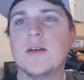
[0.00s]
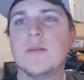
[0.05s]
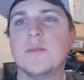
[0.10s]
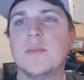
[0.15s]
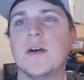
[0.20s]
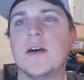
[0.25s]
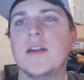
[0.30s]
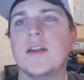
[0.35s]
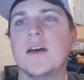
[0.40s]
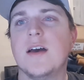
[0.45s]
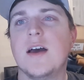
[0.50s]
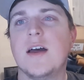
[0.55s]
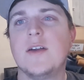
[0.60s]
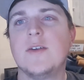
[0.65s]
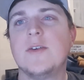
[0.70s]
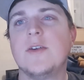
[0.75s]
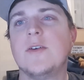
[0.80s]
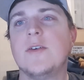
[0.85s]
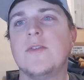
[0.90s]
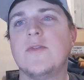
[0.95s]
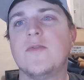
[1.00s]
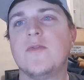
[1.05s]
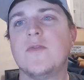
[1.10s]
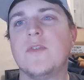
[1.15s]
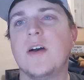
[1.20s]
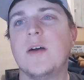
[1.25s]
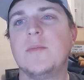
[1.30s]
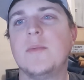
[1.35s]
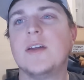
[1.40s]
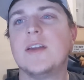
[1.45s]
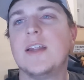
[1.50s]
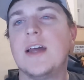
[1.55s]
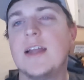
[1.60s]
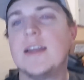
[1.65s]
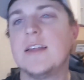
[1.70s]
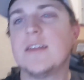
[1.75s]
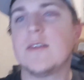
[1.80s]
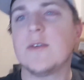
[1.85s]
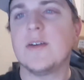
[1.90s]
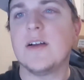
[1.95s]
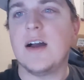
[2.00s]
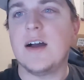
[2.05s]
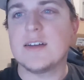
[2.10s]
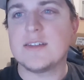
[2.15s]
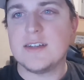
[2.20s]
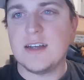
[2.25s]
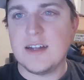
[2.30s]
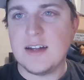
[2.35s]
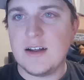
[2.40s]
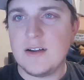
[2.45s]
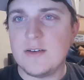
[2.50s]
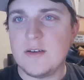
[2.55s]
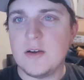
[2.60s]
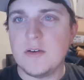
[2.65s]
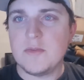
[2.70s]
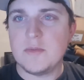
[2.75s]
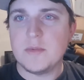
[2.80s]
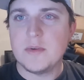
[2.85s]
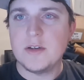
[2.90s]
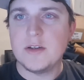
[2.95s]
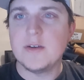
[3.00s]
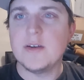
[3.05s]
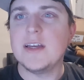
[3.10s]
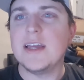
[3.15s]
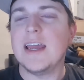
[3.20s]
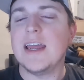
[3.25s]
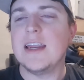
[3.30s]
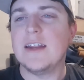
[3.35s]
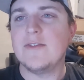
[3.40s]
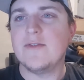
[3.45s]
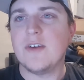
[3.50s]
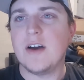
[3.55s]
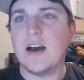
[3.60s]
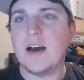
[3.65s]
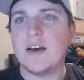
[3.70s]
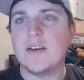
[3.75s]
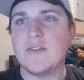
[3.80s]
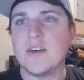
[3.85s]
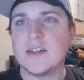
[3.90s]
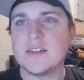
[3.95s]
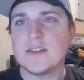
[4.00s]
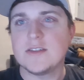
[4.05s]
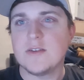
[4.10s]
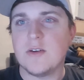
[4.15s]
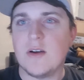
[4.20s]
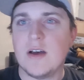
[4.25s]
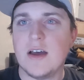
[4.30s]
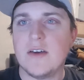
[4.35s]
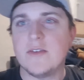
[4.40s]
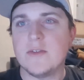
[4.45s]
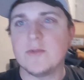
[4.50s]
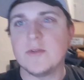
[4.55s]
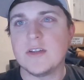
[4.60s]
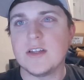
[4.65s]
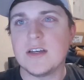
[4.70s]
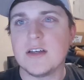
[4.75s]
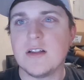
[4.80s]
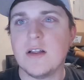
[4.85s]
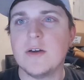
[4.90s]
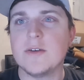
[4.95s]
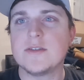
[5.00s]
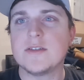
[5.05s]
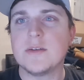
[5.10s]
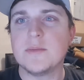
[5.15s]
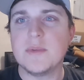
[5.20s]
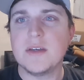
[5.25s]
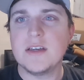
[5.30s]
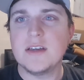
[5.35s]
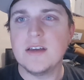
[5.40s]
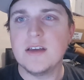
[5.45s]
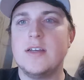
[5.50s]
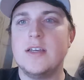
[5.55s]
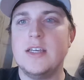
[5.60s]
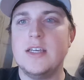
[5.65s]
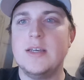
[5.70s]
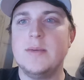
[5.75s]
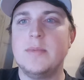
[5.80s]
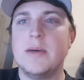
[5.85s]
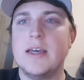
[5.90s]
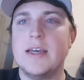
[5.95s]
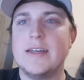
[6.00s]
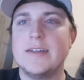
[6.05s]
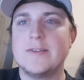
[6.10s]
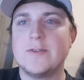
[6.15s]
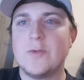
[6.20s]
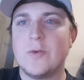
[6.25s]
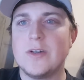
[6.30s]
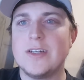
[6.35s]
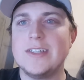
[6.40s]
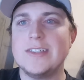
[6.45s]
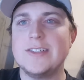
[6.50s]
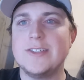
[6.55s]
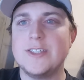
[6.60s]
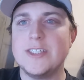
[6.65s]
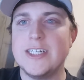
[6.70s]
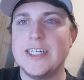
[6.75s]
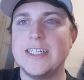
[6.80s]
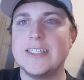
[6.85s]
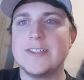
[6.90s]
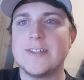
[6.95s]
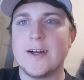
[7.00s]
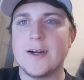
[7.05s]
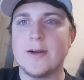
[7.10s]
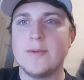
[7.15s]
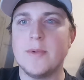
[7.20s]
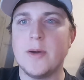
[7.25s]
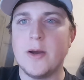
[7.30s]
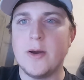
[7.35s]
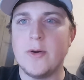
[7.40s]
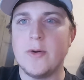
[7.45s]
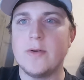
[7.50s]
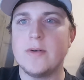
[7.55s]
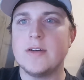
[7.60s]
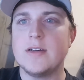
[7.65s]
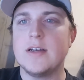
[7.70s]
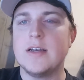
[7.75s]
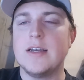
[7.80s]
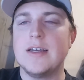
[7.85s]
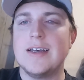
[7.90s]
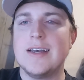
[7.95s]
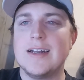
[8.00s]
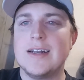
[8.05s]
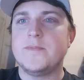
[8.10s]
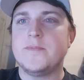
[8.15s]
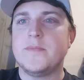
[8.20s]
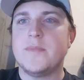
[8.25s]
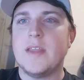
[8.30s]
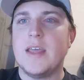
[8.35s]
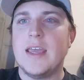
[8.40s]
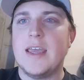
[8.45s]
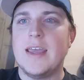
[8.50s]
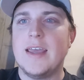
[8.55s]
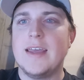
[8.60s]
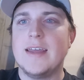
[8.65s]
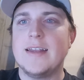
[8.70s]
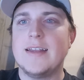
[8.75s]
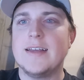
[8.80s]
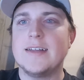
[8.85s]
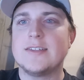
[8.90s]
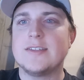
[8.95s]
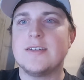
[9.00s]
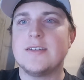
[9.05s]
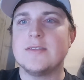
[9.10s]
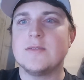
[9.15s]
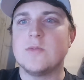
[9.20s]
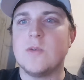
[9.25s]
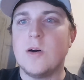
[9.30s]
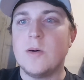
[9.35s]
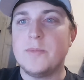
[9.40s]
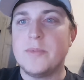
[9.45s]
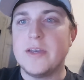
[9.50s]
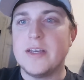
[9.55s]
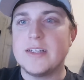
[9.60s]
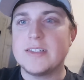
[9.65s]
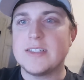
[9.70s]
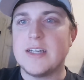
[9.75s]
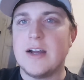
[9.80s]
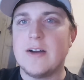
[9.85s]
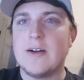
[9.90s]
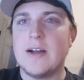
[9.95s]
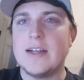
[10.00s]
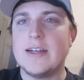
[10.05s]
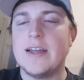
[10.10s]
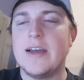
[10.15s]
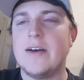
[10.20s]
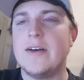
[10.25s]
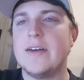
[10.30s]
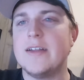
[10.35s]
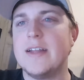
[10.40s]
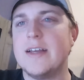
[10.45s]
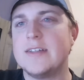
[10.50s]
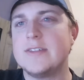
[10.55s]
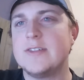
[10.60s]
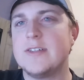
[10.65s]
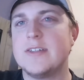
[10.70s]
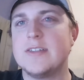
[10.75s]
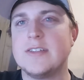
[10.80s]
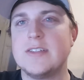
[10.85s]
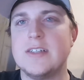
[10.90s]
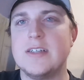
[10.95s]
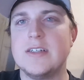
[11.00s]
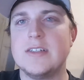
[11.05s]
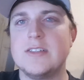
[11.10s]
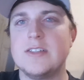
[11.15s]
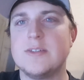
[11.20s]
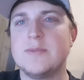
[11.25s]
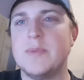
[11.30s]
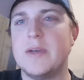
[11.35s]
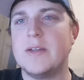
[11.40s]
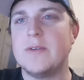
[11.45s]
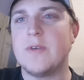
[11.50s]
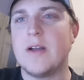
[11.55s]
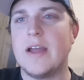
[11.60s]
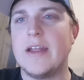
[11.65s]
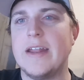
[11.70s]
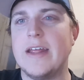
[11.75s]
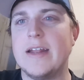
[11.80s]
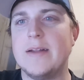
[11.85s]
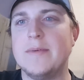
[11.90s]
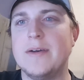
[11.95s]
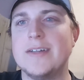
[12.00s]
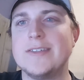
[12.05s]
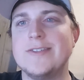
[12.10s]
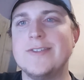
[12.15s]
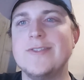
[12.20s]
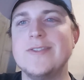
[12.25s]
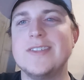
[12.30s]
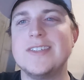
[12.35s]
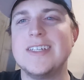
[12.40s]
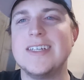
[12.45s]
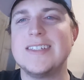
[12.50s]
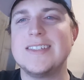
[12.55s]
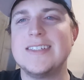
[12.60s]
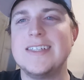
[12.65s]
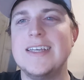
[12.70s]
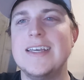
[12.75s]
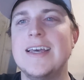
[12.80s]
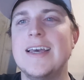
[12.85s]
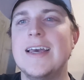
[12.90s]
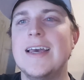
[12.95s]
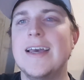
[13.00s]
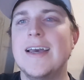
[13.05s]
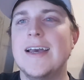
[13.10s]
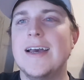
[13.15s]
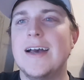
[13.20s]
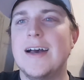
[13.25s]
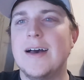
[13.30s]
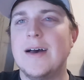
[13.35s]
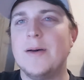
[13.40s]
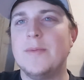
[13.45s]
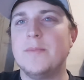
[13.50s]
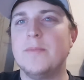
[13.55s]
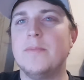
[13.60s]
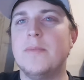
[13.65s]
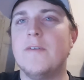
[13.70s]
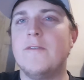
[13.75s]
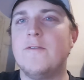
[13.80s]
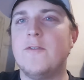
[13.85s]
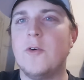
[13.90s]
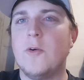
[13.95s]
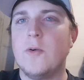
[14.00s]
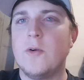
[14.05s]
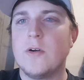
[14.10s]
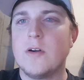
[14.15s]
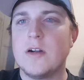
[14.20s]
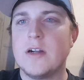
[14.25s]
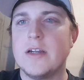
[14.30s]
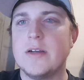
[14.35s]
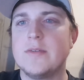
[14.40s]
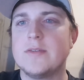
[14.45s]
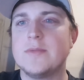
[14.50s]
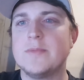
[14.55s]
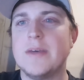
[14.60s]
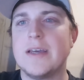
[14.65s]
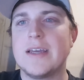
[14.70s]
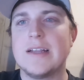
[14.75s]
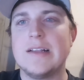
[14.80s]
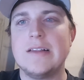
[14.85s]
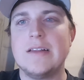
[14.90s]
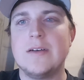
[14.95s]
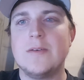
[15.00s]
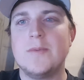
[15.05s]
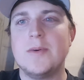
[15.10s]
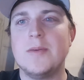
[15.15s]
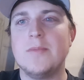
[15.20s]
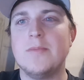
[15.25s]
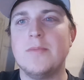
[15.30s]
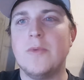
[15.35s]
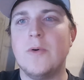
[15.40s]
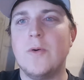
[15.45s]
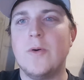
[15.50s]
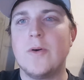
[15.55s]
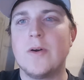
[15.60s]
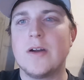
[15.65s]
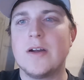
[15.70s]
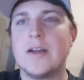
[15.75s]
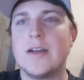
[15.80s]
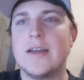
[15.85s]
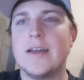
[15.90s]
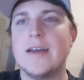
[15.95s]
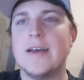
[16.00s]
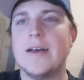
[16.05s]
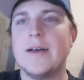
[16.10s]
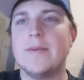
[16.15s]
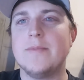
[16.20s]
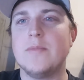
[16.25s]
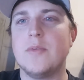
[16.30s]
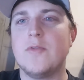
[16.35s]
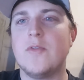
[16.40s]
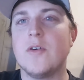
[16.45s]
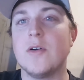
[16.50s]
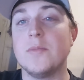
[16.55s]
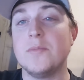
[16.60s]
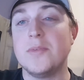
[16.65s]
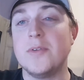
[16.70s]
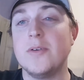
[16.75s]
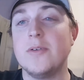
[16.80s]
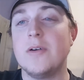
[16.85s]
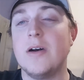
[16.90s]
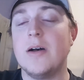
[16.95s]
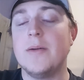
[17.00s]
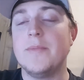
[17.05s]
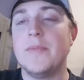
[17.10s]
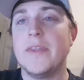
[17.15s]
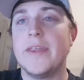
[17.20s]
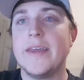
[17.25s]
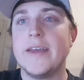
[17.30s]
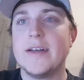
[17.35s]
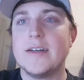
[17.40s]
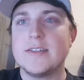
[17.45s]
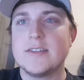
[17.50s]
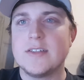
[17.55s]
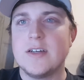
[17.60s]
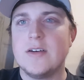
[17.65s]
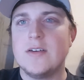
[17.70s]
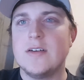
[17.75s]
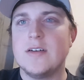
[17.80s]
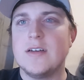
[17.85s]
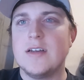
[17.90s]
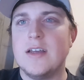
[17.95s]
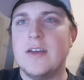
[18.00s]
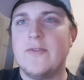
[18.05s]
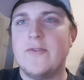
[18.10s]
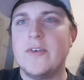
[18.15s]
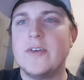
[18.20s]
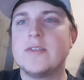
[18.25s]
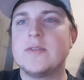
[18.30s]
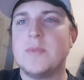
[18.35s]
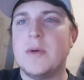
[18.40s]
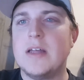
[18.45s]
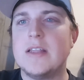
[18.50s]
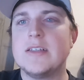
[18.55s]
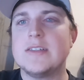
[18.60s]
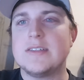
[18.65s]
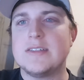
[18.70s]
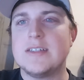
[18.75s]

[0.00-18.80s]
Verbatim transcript: But uh, I don't know if I'm on 93 octane. I don't know if I'm gonna do E85. I just don't have it really close to me. eBay 20G turbo, and it's on 12 psi right now. And as you can see, it just made right at about 260. Um, before it was making a little bit more um, before it blew up. So it feels about the